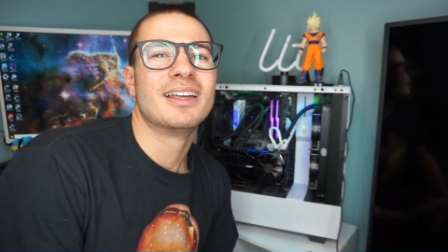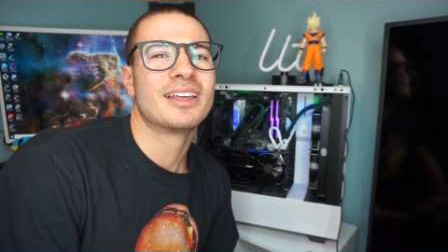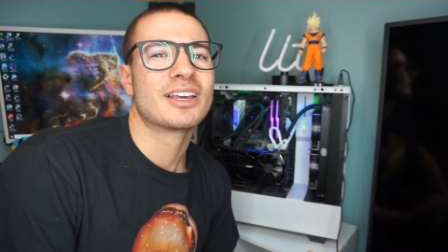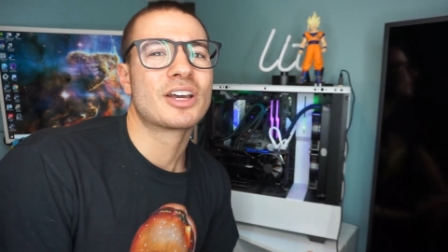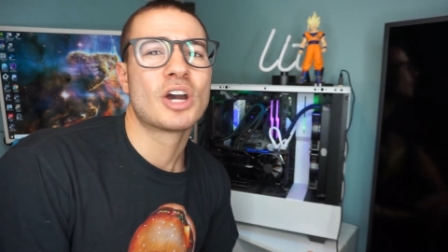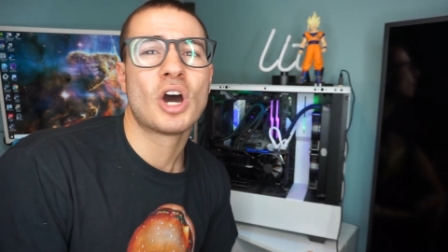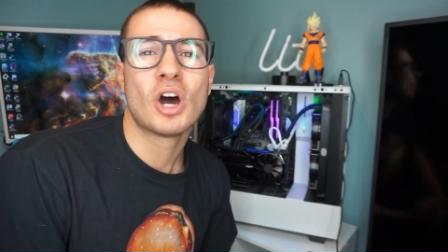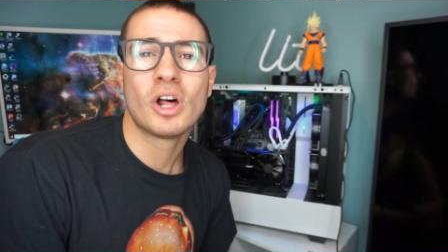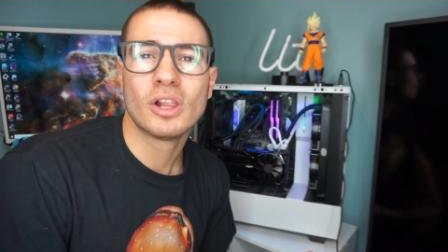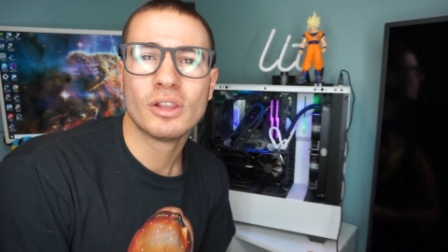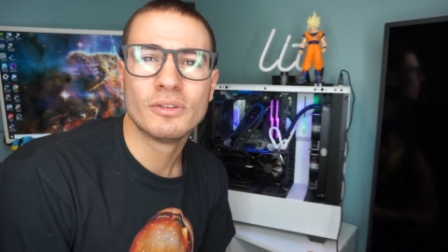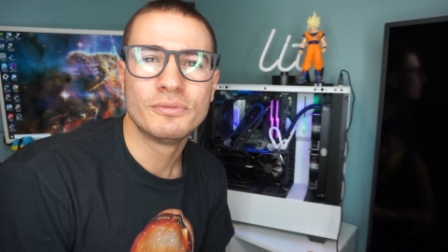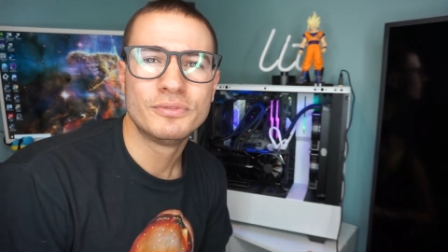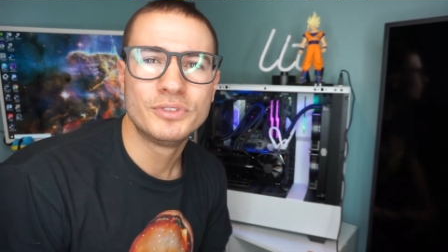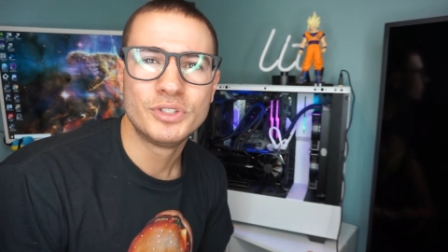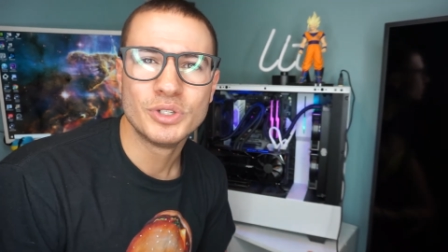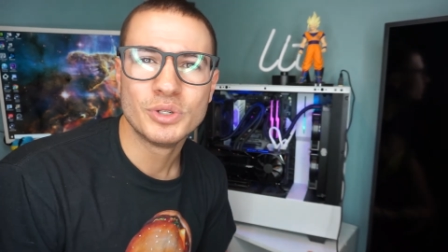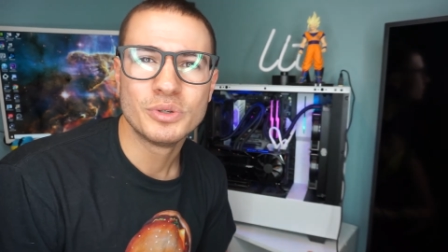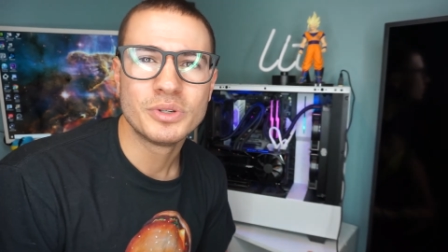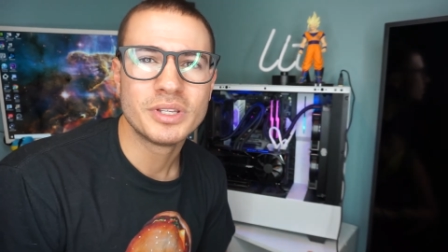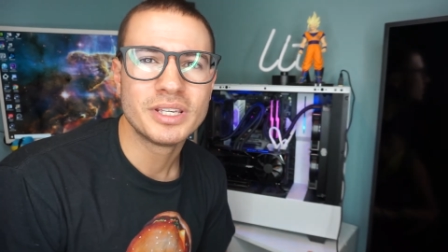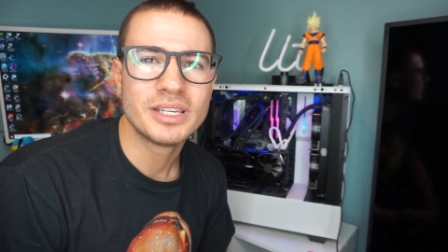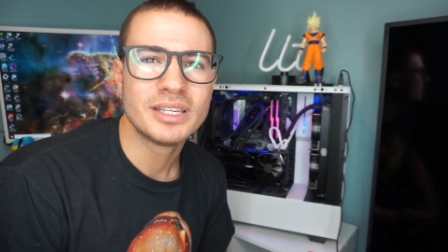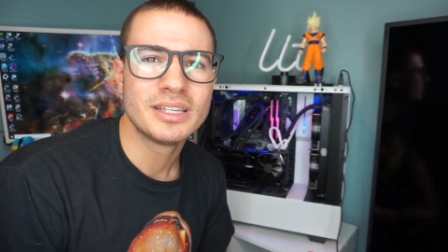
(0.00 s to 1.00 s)
Call of
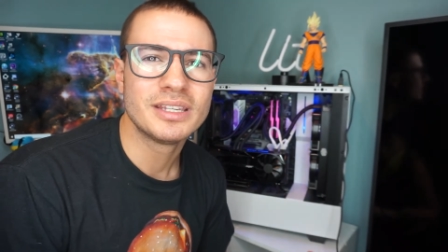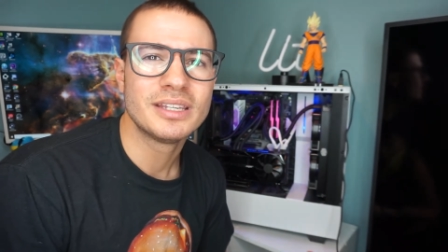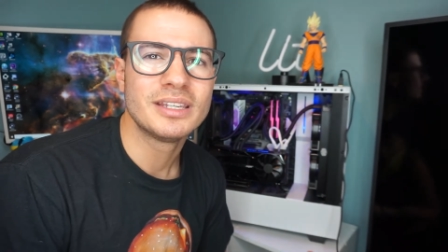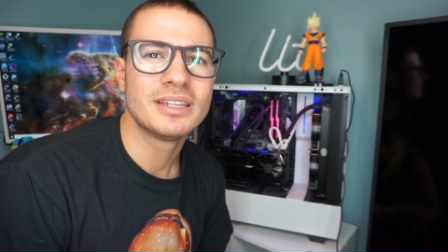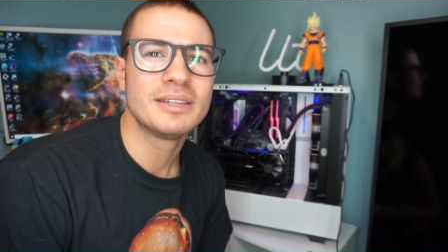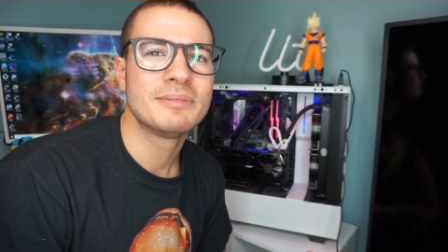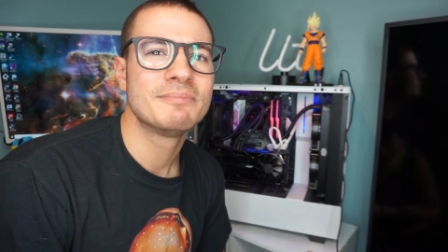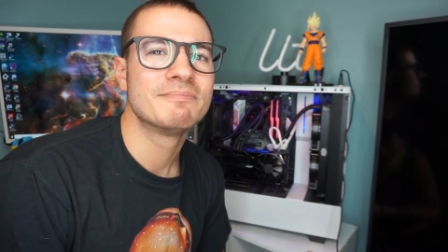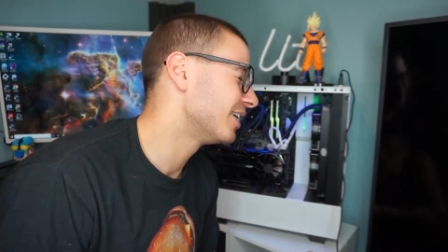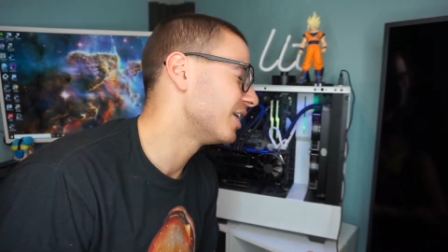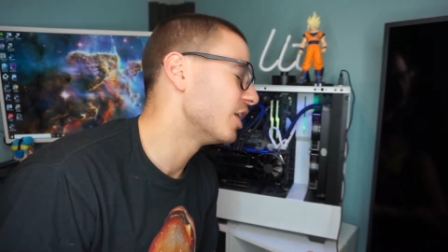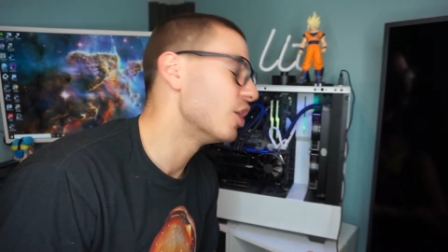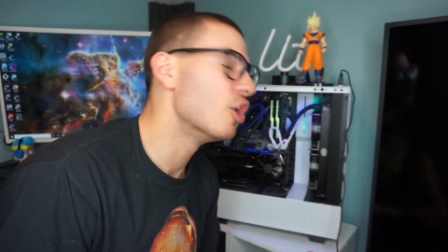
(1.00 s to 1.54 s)
Duty,